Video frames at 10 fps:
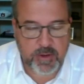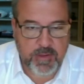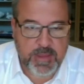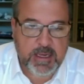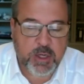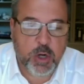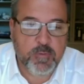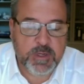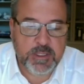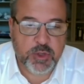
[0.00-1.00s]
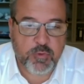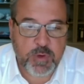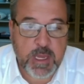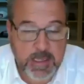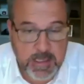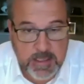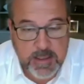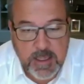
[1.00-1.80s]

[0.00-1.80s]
that COVID has created